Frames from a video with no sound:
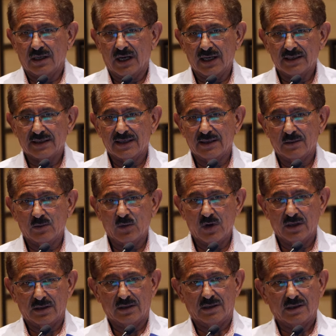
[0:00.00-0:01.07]

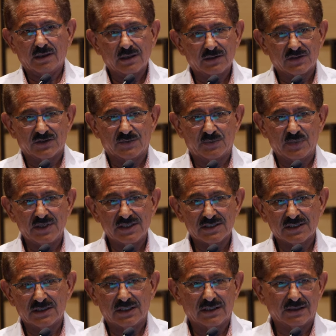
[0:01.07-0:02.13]
ICAM1, it's
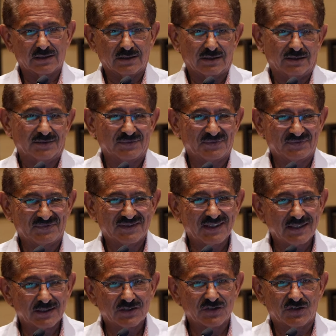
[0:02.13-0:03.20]
P-selectin,
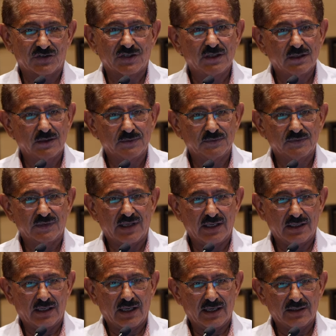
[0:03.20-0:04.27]
it's um,
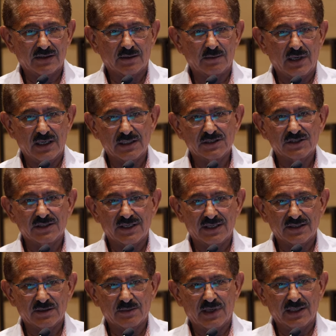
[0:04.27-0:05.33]
antimyosin
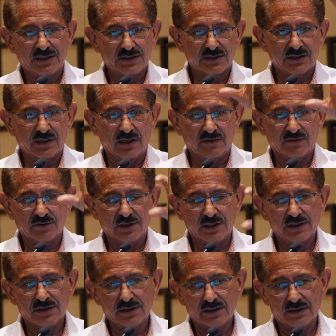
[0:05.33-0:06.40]
antibodies
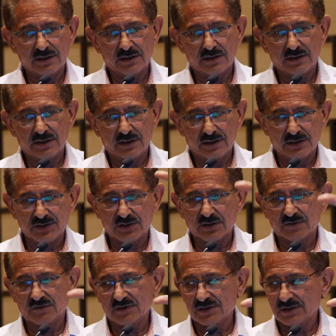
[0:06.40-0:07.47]
covering the, the, the
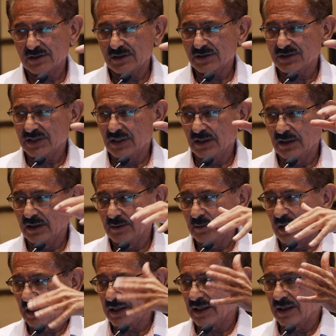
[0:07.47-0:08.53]
surface of the cell,
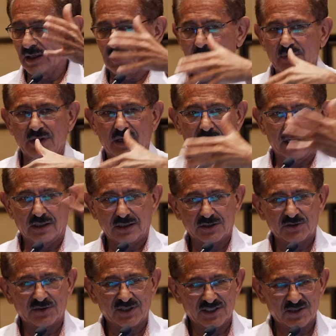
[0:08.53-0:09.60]
mucking up the ionic
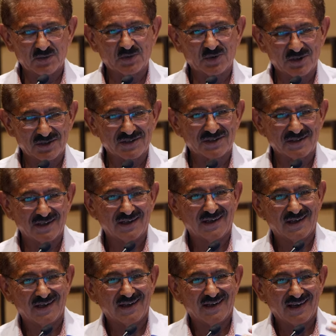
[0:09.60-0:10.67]
transports
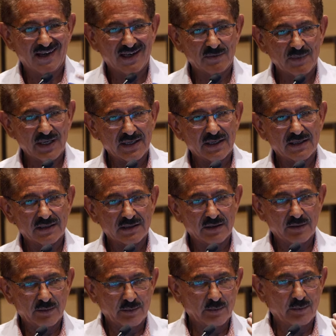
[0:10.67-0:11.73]
and making
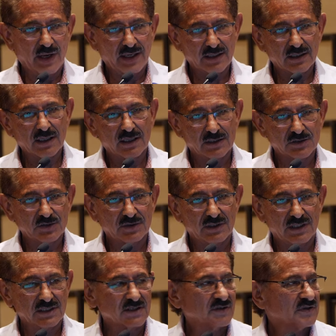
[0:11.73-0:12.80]
the mitochondria
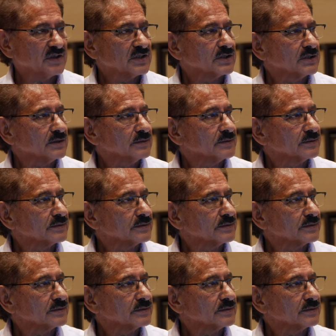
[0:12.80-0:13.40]
less efficient.